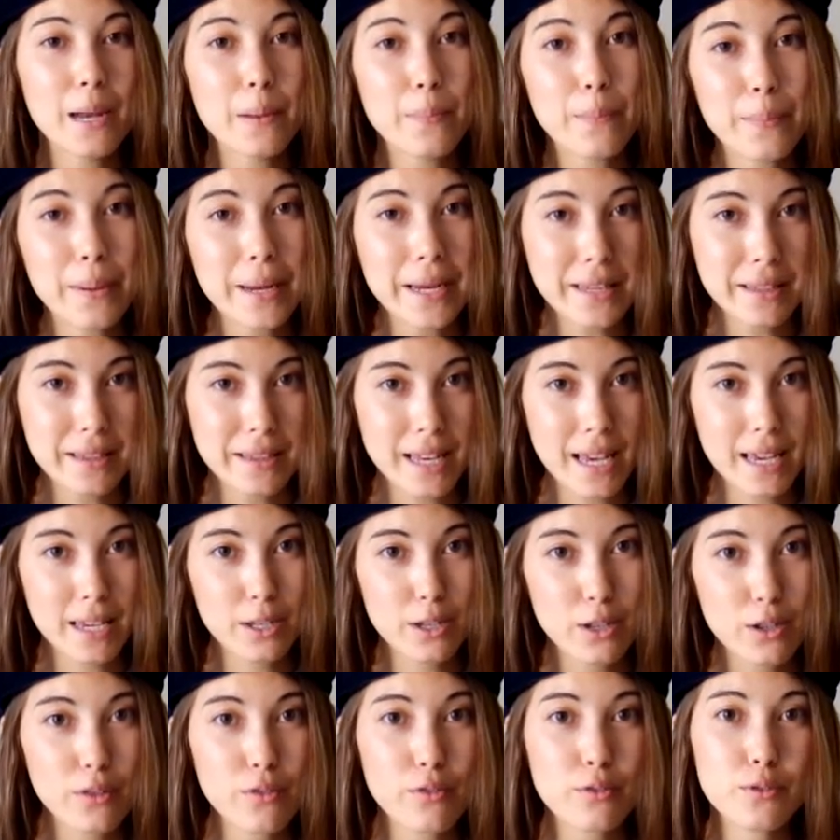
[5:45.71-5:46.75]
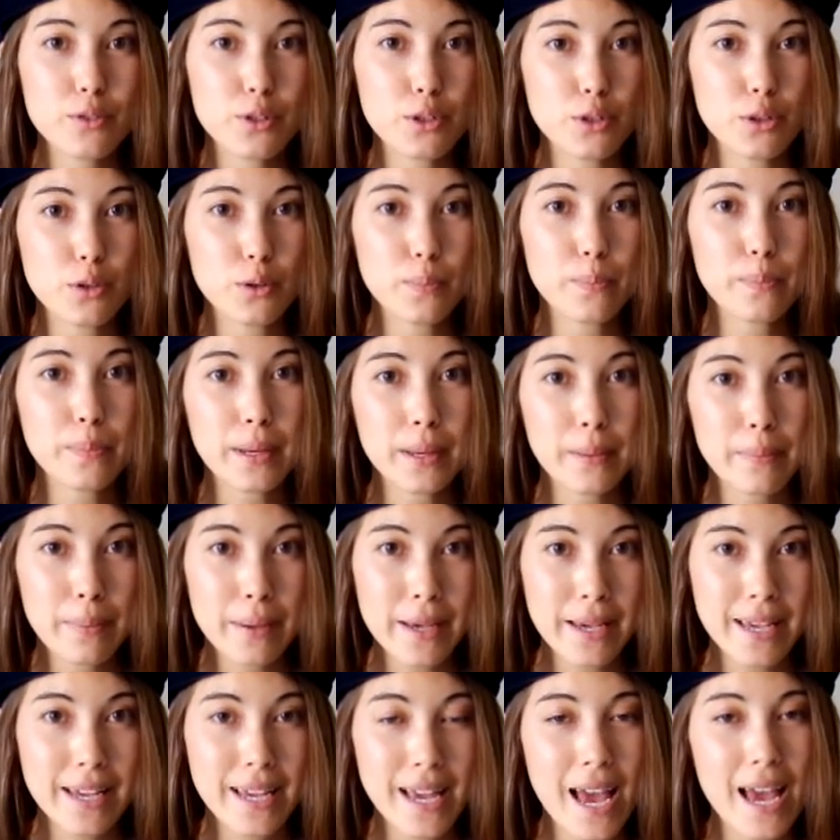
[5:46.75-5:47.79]
and a big thank you to
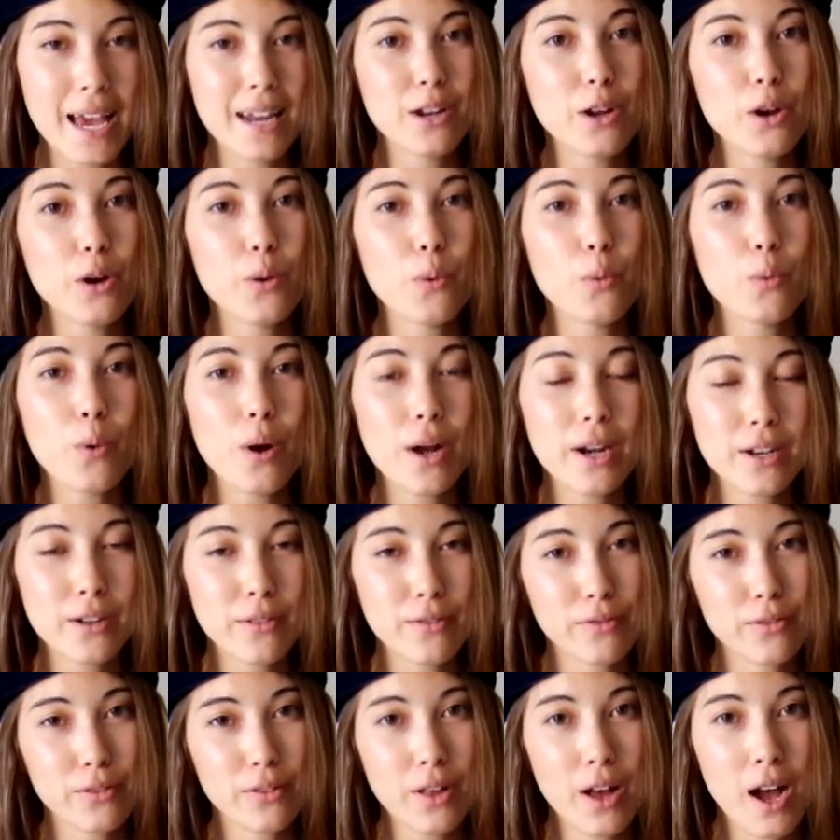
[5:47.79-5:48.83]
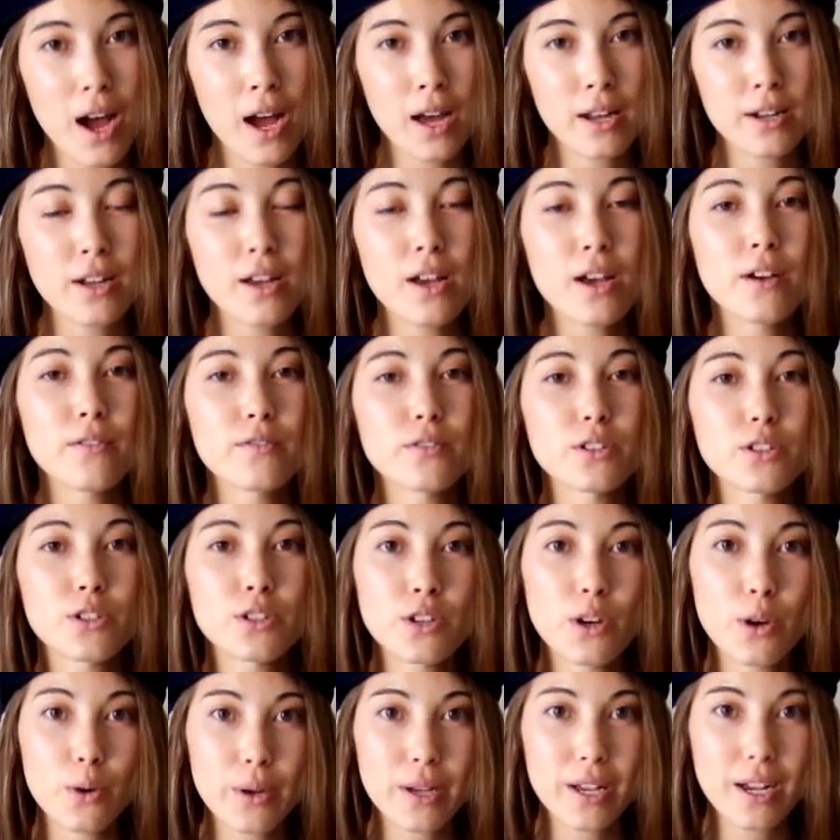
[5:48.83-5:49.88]
Pibik and her wonderful aunt for
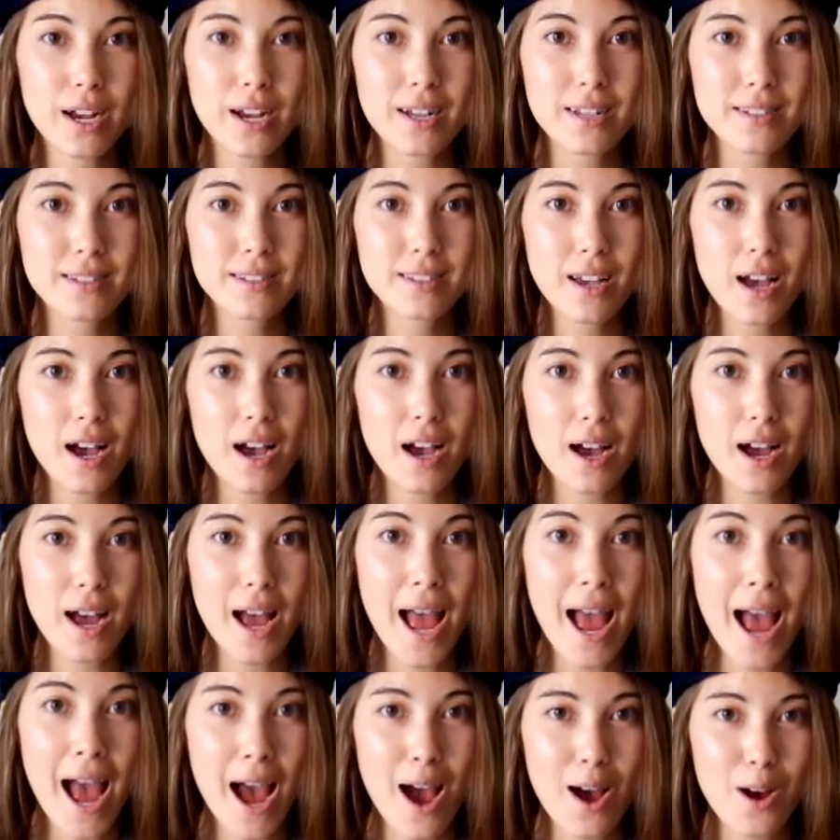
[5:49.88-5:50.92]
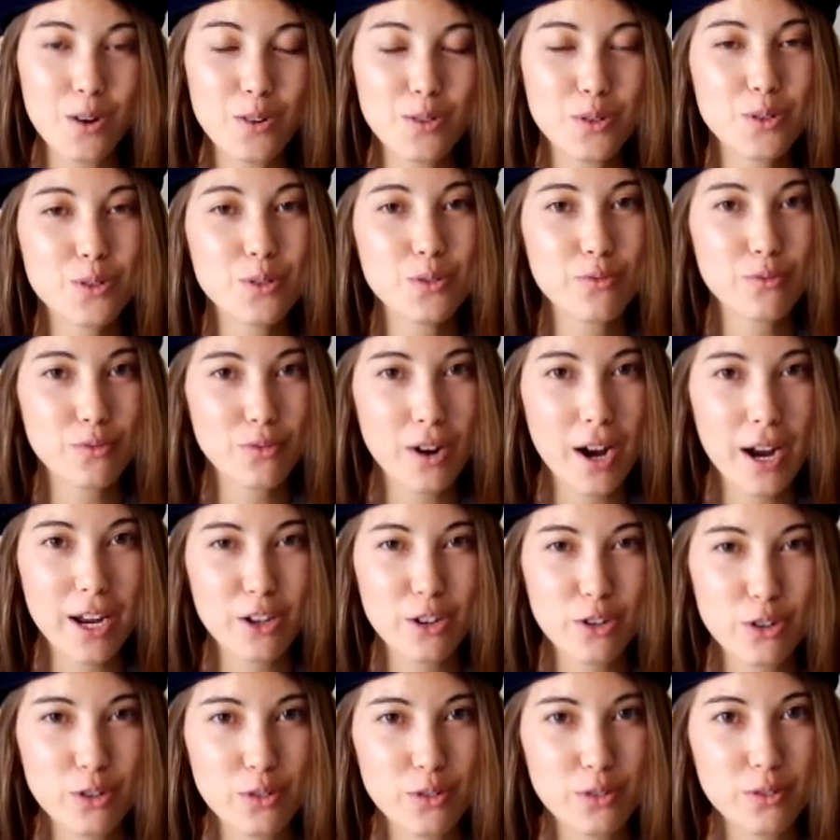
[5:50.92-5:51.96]
showing us how to
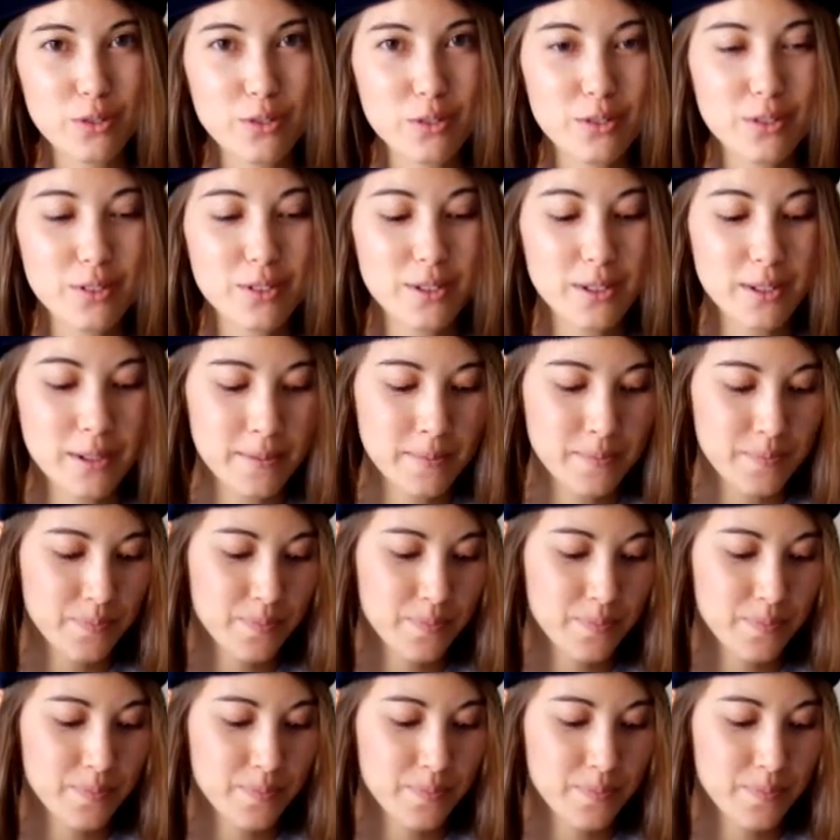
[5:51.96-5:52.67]
fry noodles.